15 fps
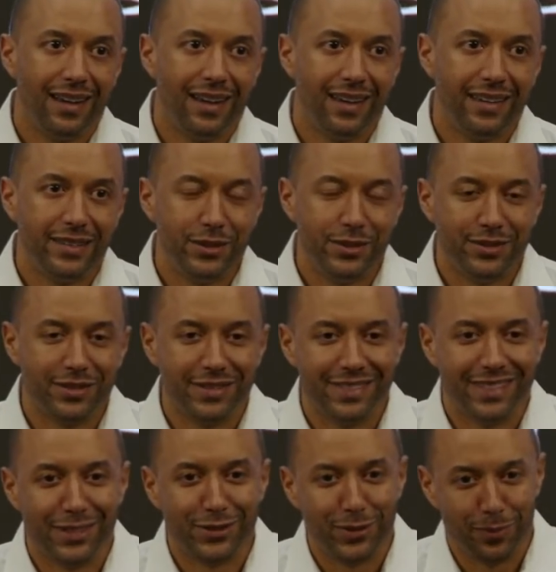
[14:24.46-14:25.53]

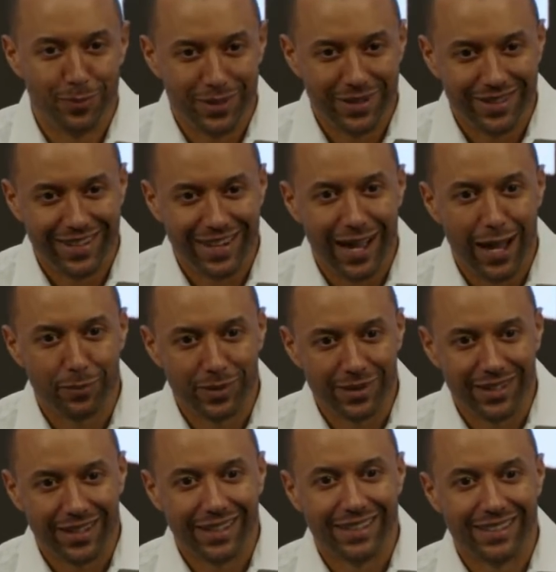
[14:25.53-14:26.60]
That's a big,
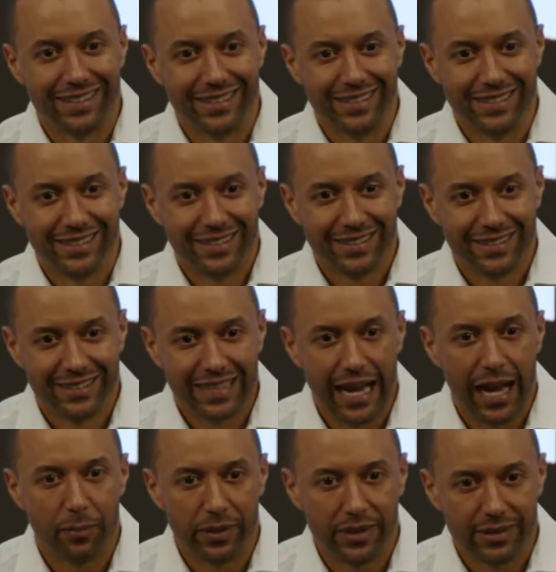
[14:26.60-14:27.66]
complicated
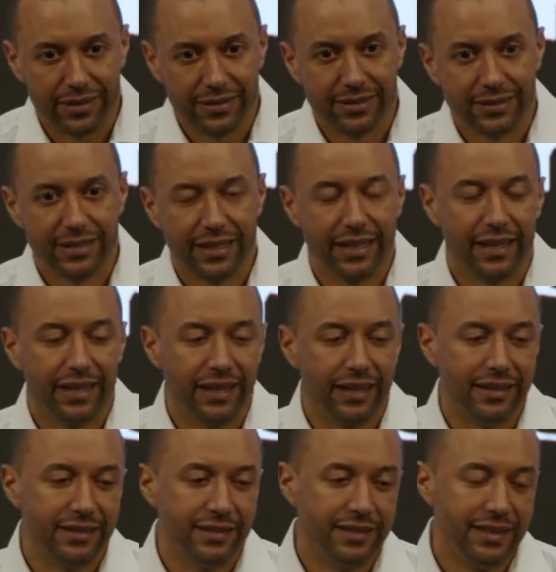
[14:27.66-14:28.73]
topic.
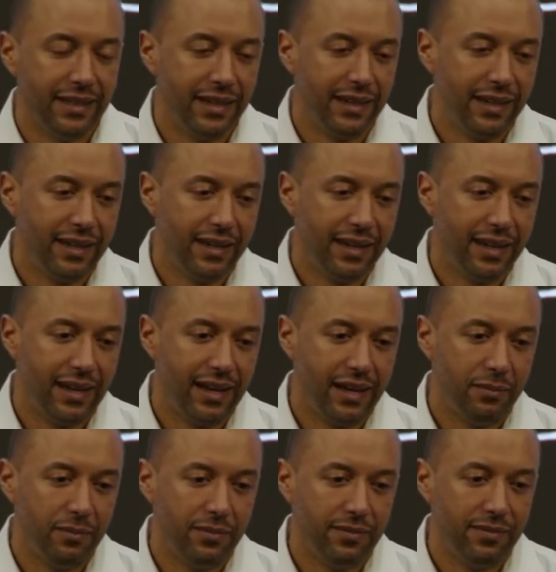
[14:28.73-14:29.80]
And,
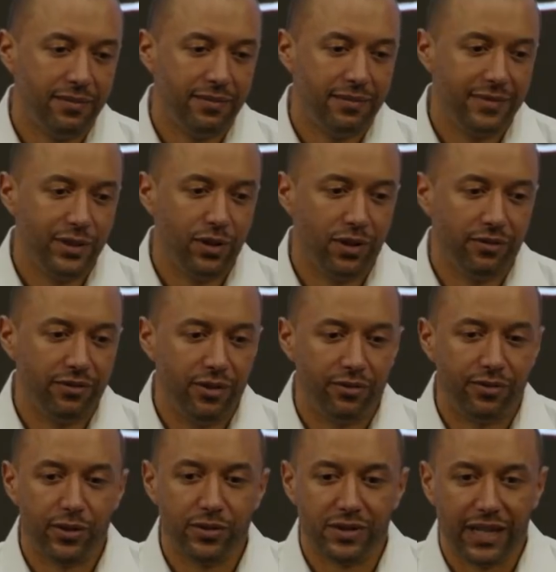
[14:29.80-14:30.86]
the
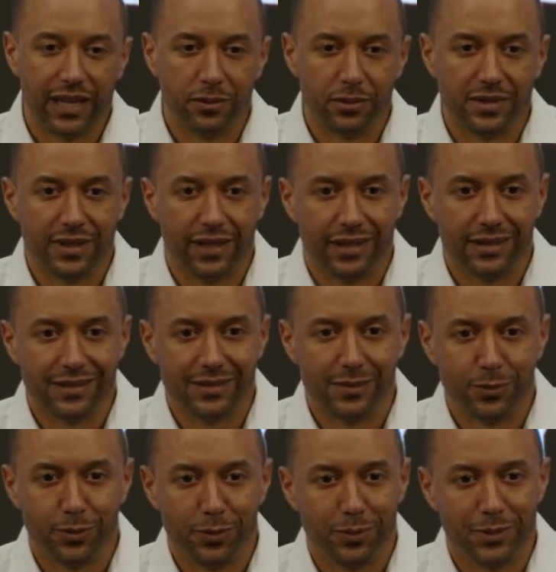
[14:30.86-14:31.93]
first thing I would say
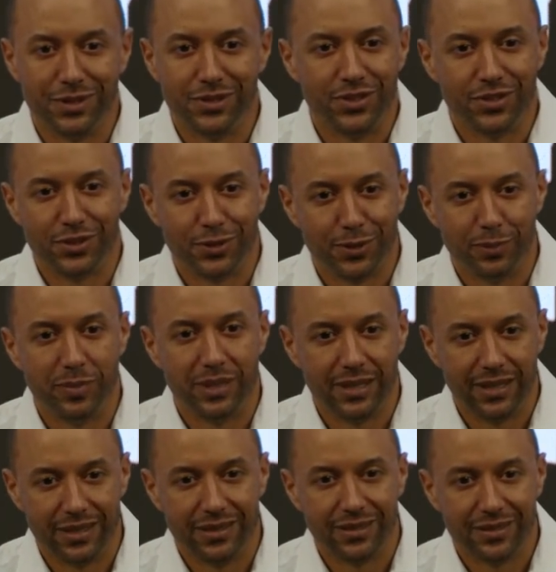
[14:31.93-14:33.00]
is we just shouldn't be
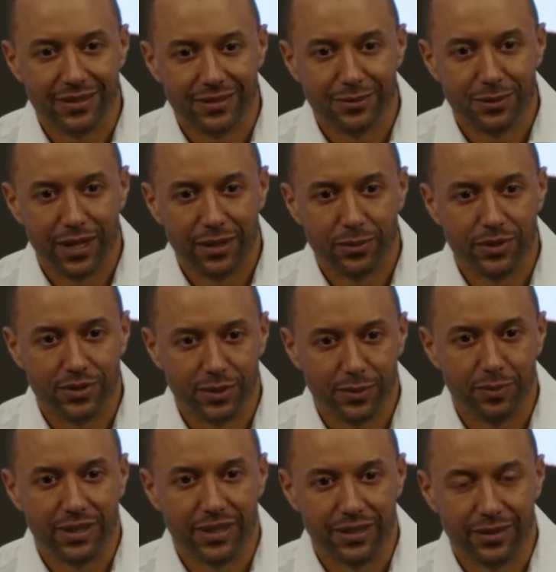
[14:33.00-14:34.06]
here, right? We
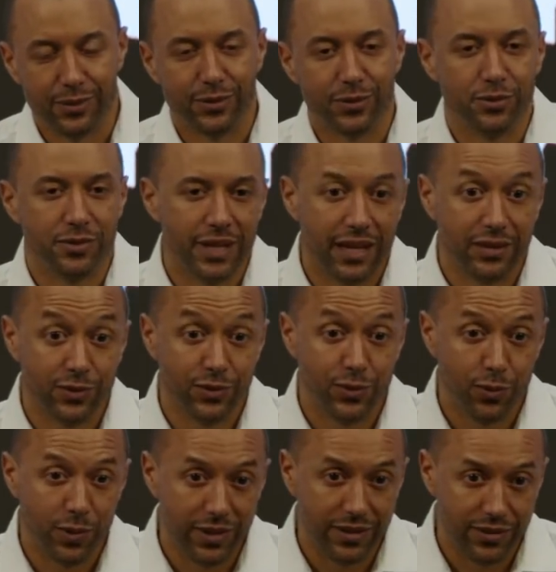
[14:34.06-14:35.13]
shouldn't be here in
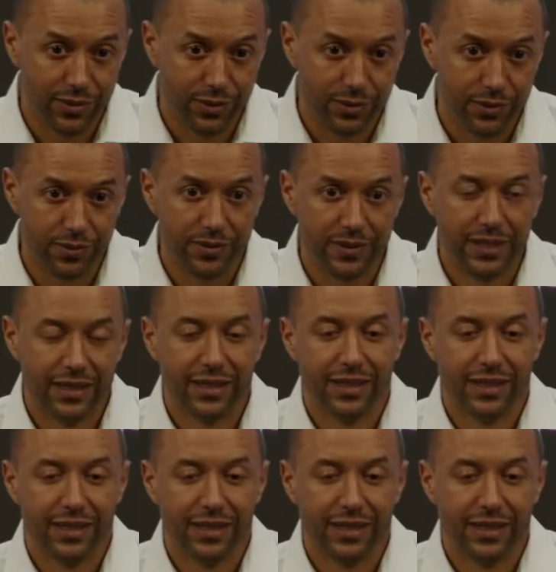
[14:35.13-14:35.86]
2022.